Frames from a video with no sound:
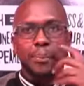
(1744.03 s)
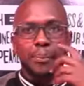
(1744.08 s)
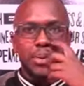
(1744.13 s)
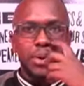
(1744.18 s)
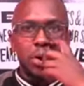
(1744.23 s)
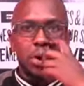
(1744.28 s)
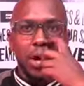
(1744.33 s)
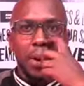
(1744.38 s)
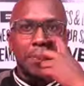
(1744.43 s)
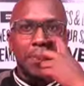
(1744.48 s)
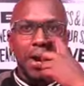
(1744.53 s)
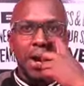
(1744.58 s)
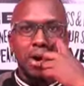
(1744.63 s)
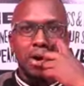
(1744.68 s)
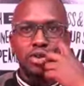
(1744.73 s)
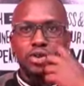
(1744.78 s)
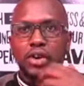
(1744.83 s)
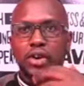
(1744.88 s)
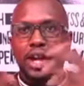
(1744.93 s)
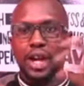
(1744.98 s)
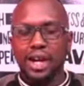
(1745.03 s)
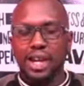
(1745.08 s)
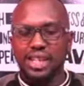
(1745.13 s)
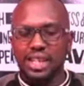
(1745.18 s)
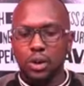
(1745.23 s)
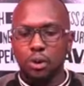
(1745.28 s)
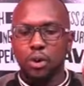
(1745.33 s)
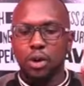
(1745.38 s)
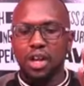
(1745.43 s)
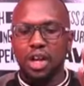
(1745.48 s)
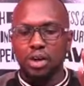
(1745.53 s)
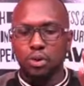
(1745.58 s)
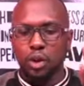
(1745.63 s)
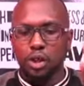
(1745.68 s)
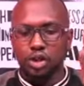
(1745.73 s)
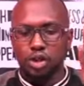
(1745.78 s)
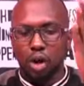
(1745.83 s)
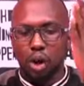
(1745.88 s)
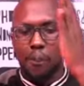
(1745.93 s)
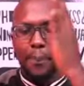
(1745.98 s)
the pre-order period, so you can easily walk into
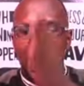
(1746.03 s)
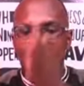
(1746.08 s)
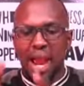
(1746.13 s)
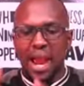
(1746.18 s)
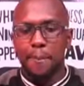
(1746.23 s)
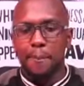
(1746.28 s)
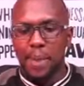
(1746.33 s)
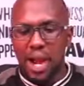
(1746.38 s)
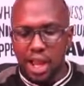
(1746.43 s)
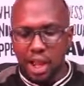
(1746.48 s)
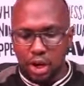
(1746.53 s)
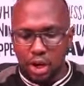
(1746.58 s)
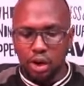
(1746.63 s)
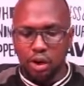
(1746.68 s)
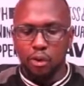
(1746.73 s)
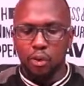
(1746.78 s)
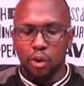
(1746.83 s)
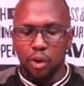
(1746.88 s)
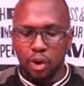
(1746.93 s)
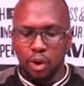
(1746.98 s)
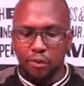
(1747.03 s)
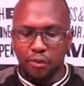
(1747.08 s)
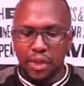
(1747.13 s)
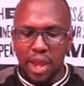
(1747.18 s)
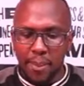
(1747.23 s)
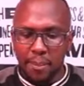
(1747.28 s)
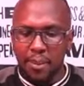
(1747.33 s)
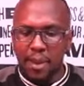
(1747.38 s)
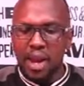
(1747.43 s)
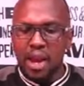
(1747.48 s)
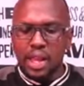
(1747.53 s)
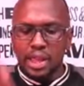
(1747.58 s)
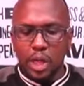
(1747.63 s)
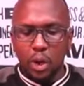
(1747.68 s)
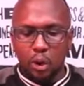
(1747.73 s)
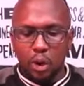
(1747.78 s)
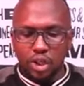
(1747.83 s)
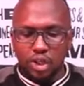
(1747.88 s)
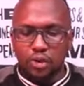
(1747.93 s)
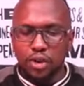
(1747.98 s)
a shop and buy any one of them. The
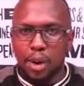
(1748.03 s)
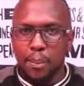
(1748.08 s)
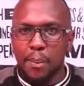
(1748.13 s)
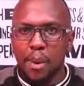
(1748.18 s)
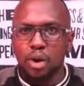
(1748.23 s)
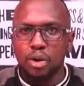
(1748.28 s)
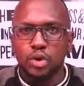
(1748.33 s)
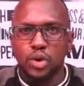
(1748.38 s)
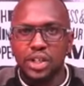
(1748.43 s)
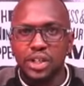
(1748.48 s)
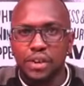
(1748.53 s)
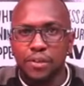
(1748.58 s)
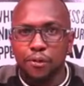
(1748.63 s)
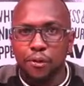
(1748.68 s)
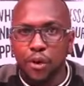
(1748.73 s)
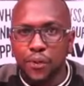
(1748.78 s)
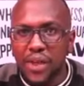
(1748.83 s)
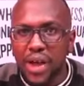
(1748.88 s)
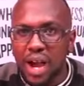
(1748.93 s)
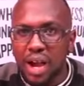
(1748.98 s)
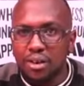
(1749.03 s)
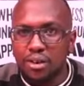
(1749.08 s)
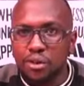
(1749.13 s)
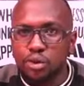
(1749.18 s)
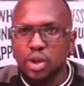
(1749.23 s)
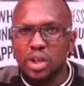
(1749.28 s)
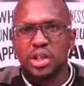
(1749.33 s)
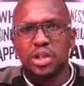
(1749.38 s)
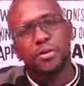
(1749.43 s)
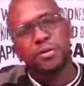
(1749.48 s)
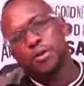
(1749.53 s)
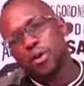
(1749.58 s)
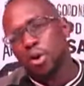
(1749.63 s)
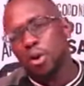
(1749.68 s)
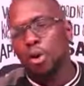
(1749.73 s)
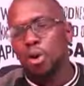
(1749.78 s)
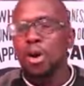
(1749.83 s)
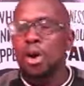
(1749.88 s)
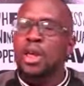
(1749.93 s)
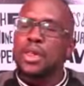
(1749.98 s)
watch for about $24,000,
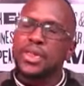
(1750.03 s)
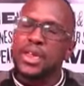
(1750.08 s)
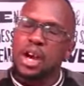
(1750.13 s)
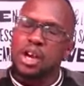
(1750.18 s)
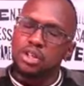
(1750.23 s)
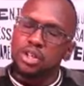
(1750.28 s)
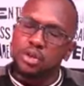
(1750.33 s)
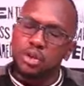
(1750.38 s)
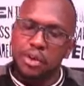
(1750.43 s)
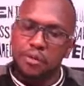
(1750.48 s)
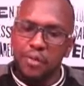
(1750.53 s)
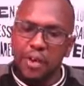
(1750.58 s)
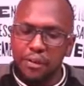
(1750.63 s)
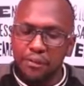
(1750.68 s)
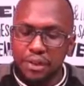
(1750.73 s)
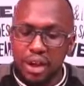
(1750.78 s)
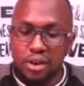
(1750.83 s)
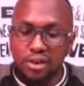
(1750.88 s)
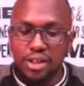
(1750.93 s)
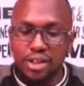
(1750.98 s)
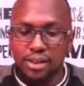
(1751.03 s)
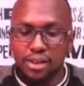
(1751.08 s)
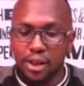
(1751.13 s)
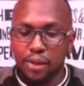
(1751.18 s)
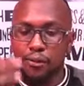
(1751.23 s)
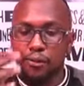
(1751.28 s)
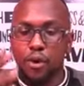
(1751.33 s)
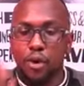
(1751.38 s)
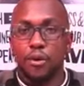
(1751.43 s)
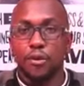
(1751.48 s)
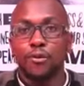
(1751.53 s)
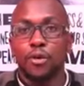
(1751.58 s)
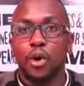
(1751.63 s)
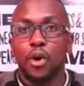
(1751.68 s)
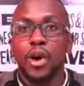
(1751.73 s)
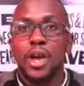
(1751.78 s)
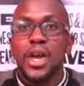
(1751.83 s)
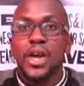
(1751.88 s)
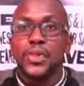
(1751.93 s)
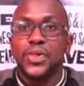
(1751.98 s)
$25,000, the phone
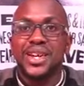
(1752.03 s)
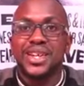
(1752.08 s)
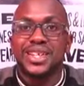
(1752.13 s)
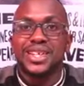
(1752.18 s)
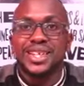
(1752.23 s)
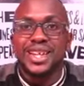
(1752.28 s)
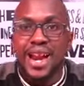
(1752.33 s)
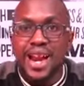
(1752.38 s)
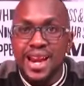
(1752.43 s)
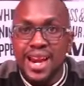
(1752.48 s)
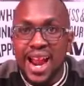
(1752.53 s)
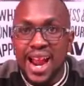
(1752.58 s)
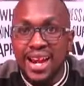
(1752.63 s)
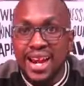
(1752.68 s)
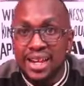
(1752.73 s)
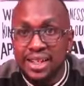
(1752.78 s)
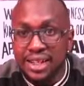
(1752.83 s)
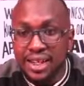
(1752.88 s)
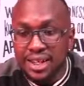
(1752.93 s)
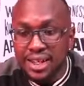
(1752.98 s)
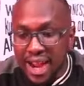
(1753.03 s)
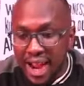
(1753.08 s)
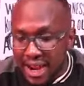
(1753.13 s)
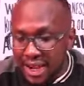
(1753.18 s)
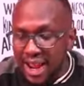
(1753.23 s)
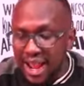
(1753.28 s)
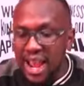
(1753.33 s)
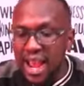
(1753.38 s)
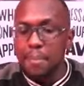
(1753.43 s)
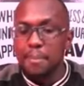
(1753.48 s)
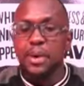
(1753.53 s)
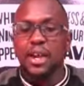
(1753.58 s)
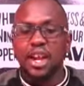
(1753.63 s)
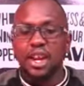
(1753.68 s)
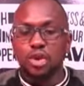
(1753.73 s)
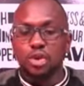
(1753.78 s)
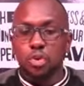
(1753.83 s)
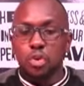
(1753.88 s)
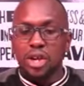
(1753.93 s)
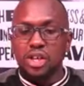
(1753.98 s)
for $39,999, and
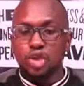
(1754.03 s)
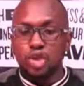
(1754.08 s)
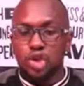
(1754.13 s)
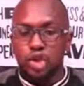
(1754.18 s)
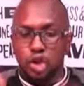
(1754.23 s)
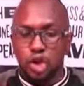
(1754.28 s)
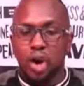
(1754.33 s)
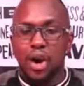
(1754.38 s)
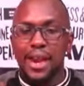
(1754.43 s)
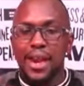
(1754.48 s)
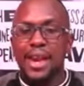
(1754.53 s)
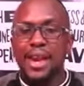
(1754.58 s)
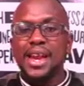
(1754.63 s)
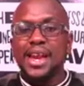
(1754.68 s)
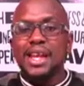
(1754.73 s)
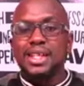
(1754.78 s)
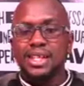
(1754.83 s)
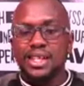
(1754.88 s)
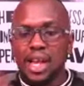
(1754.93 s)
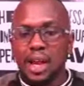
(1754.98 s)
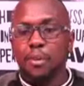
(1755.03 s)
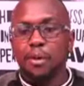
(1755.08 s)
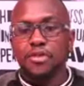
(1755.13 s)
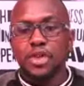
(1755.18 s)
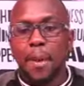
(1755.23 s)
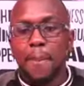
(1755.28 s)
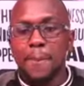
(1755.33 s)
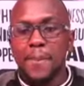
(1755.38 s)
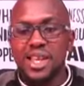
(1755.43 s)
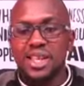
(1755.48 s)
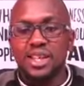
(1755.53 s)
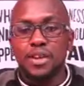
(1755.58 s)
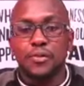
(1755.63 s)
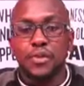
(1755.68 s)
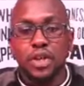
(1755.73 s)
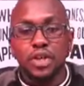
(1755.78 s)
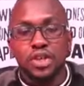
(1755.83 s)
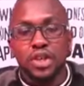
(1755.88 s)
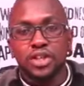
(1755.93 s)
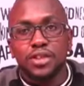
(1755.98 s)
begin to enjoy some of the amazing
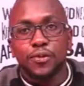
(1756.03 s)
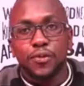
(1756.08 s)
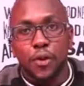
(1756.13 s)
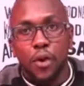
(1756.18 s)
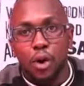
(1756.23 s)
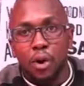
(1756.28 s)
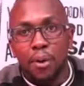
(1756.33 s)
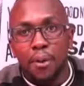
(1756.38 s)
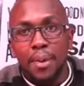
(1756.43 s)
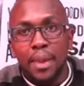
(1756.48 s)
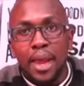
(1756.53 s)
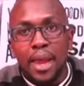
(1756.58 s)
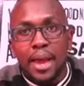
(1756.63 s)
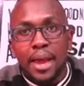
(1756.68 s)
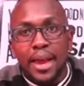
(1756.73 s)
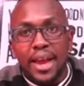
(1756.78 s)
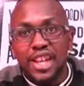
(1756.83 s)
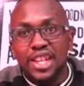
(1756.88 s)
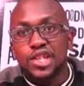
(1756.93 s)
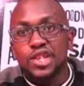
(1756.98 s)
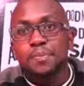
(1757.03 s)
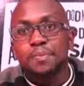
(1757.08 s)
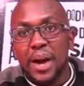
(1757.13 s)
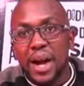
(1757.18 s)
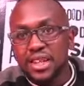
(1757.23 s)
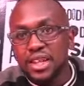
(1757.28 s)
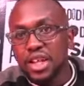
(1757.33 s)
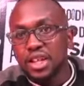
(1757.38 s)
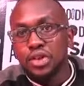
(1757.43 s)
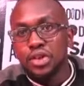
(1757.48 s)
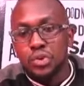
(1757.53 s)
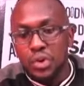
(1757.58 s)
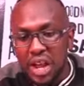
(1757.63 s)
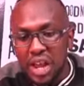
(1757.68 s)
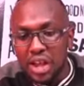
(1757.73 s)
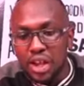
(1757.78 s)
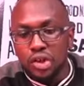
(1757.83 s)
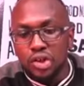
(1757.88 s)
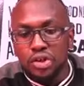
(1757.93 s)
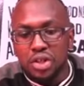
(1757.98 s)
features. For its budget
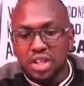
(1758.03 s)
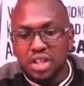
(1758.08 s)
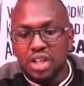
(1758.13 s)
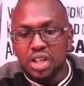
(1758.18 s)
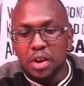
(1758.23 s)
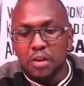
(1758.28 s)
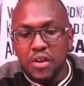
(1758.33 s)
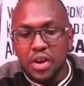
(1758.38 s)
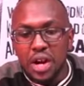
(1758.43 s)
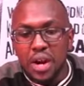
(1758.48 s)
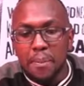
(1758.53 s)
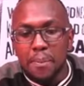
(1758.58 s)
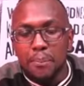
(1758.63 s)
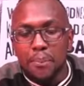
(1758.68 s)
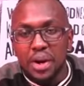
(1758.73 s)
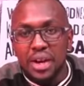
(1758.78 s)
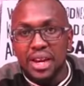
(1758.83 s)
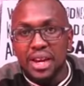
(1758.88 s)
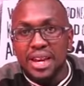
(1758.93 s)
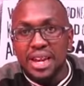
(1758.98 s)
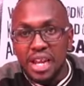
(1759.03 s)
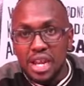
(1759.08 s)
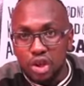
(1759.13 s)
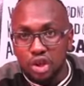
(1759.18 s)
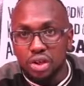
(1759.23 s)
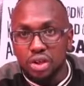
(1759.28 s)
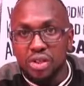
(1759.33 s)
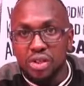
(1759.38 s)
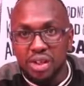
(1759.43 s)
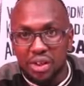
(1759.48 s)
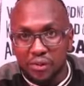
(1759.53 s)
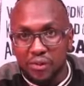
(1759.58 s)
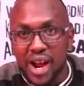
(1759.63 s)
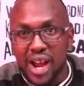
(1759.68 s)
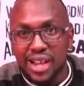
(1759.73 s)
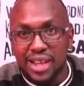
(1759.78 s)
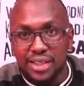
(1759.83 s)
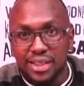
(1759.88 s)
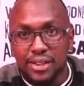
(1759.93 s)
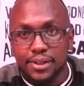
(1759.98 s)
range, this is a very pretty niche
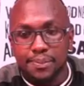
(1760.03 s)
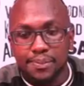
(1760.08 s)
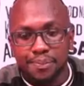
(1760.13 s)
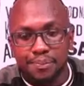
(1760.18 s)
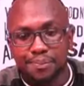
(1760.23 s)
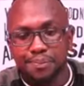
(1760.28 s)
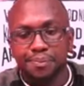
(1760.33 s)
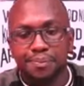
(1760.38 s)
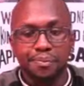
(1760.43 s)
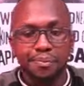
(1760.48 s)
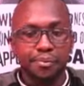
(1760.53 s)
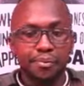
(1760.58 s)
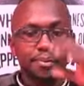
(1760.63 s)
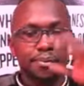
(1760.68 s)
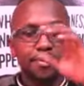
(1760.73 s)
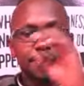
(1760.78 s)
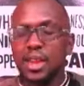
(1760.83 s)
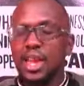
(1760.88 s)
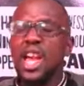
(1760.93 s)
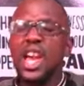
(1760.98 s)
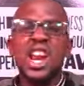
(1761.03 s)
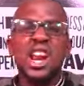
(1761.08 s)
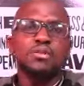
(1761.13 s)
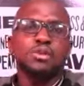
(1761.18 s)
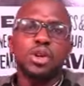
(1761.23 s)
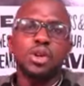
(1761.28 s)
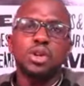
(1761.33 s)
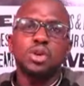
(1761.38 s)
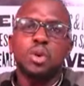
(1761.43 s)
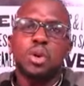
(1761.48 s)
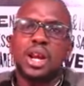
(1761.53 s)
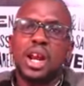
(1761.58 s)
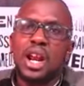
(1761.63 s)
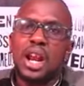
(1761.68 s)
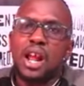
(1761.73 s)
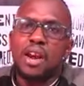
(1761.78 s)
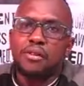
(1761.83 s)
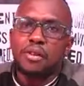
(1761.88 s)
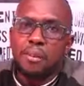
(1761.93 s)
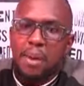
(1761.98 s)
device. And I've told you what I
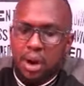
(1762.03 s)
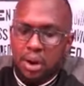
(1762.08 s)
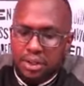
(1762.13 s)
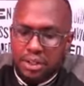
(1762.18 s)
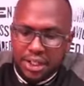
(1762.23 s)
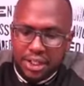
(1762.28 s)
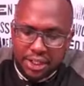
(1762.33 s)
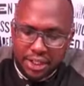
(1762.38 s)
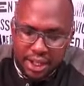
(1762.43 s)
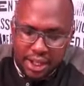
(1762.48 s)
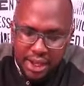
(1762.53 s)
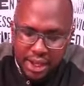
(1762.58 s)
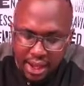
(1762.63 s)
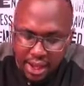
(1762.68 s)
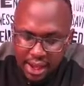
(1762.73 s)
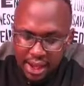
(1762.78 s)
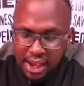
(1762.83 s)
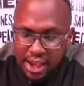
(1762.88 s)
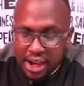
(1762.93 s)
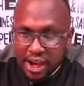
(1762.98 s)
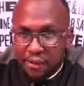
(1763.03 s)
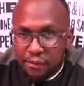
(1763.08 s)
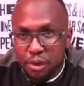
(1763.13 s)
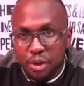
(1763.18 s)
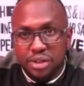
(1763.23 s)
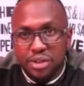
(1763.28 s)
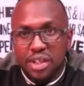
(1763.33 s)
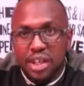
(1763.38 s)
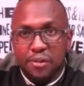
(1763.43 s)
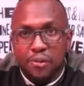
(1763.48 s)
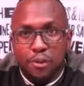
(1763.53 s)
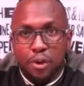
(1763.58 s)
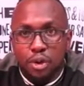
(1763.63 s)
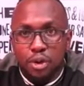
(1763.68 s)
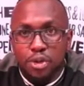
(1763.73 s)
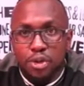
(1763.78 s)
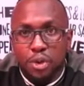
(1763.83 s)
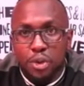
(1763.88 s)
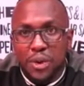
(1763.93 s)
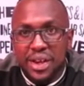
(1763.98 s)
love about it. And I've used it
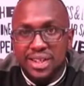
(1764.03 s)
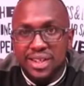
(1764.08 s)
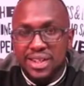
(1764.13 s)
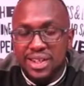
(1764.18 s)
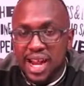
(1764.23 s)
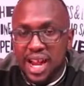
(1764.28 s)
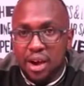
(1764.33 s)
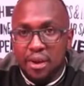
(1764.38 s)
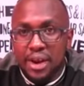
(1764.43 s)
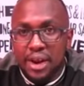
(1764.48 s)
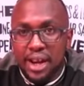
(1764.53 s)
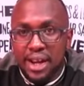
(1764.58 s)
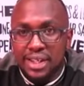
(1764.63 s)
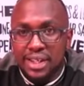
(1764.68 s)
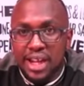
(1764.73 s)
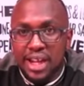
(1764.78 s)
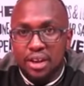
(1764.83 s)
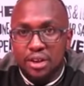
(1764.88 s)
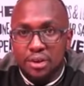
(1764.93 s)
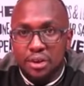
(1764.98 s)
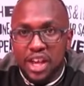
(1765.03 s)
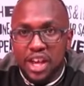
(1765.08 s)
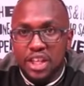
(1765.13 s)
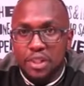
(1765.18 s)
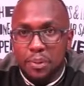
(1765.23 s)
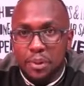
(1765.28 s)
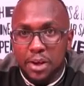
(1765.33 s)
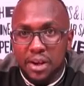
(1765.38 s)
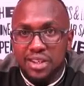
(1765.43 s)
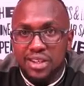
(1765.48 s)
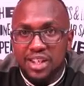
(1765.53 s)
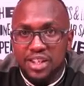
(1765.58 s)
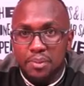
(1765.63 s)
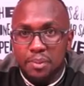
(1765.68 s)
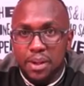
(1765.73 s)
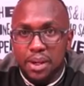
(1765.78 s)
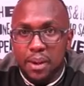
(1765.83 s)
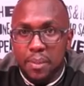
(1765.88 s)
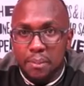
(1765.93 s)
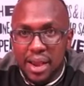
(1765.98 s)
for 2 weeks now, and I tell you the experience has
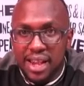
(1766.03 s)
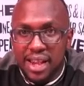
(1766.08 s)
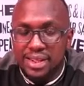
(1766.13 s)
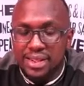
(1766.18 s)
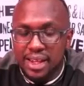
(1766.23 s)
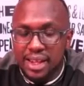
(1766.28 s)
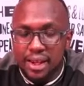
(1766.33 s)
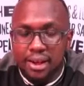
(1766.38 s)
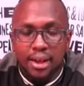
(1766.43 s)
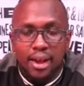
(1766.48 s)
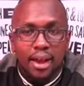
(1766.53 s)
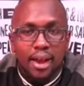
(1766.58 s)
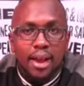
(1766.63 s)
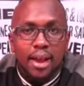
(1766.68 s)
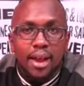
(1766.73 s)
been amazing,